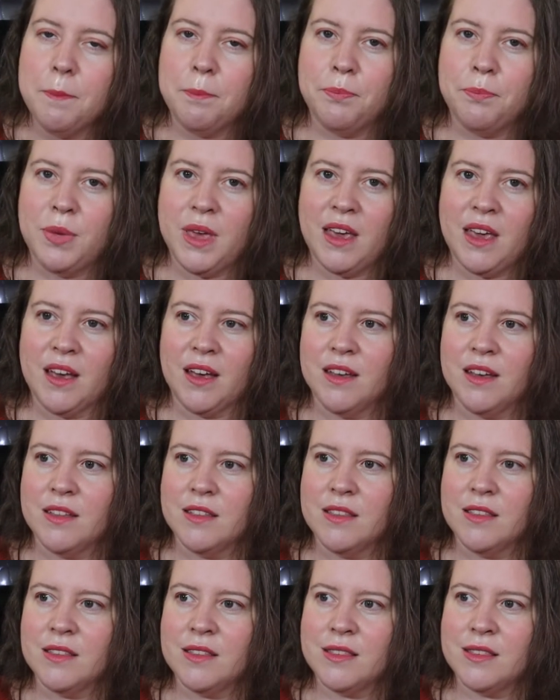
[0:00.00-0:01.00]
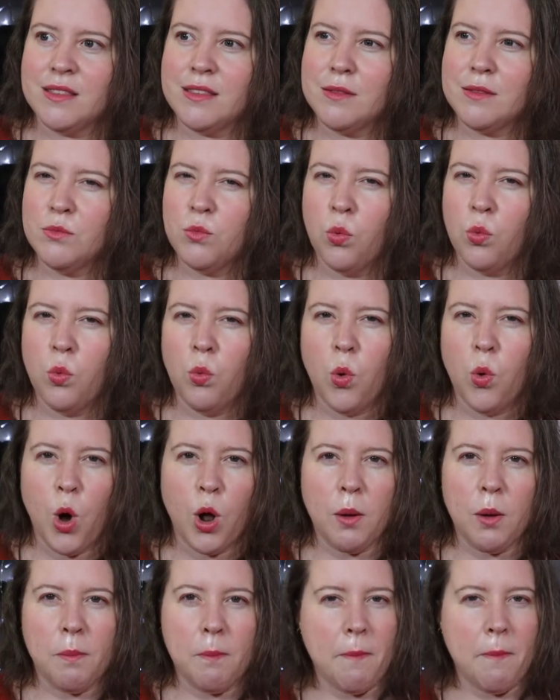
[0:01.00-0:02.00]
because
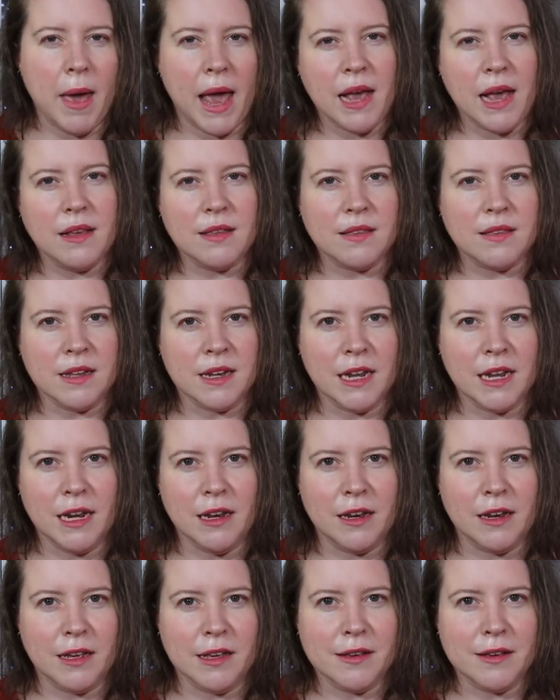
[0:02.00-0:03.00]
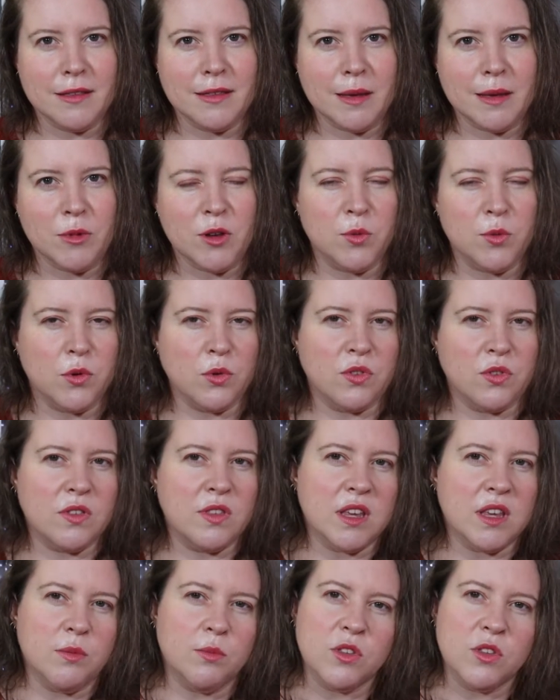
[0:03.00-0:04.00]
what makes an ending acceptable
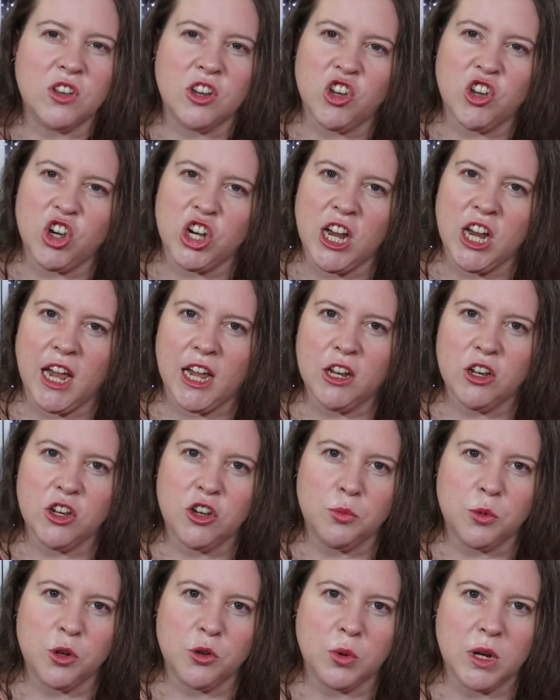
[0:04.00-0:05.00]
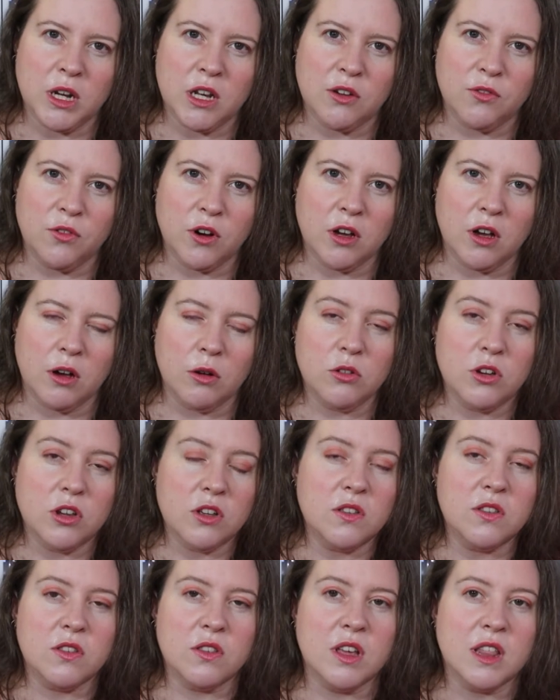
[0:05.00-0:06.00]
seems to change between different
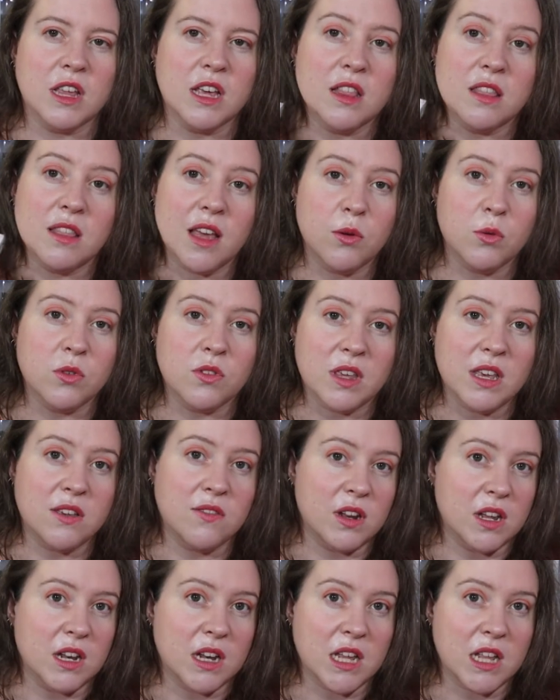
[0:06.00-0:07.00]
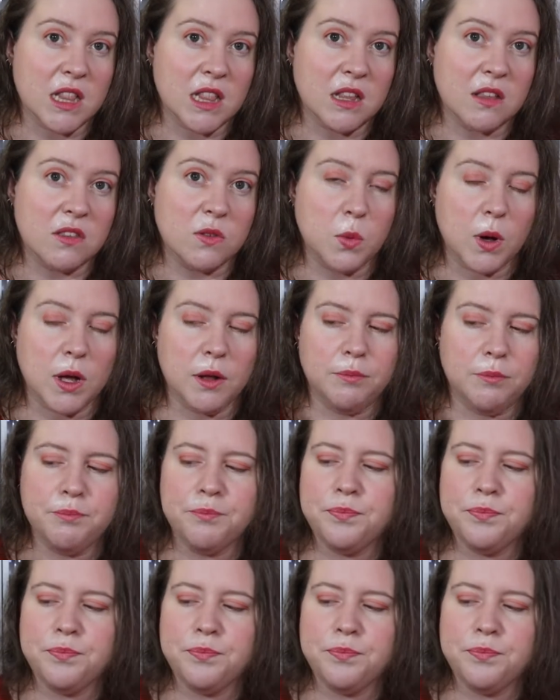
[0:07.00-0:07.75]
cultures, so I think that was evident in this one.